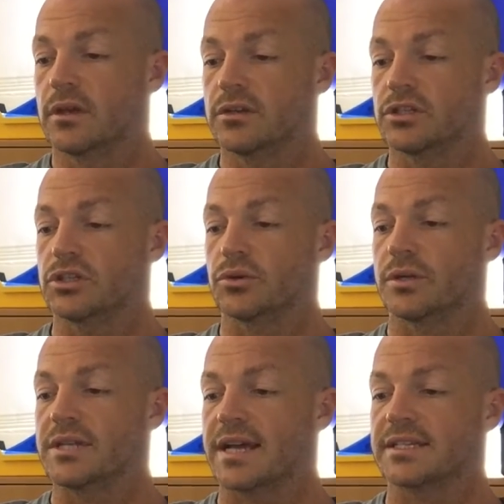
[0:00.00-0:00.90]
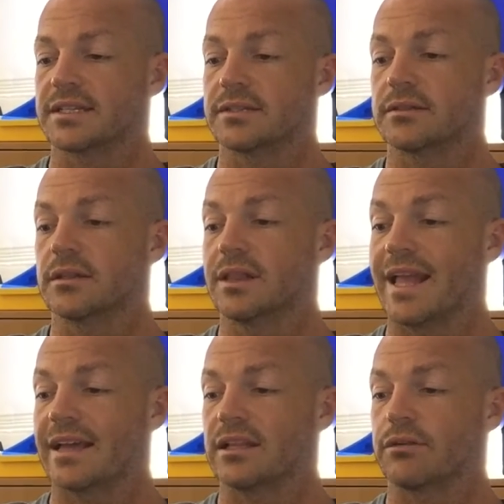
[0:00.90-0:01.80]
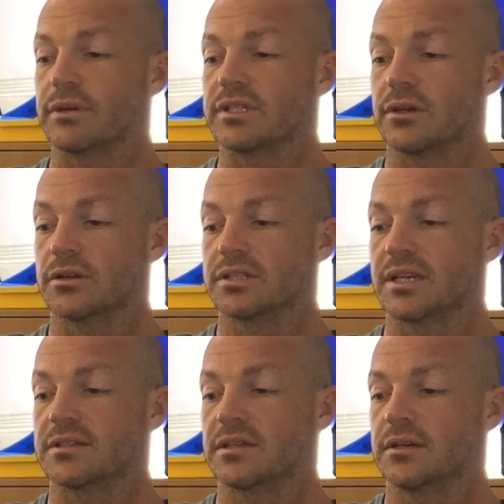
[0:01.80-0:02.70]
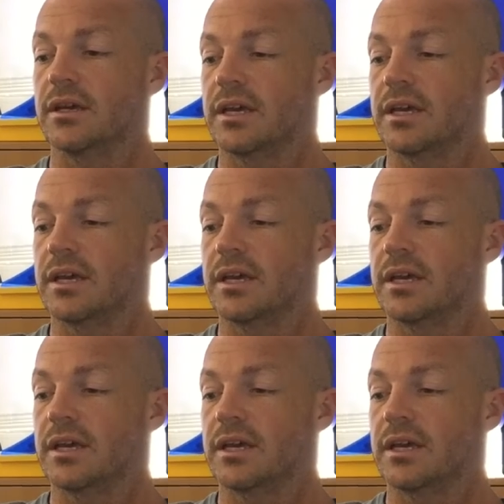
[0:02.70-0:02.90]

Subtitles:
She joined NASA's Langley Research Center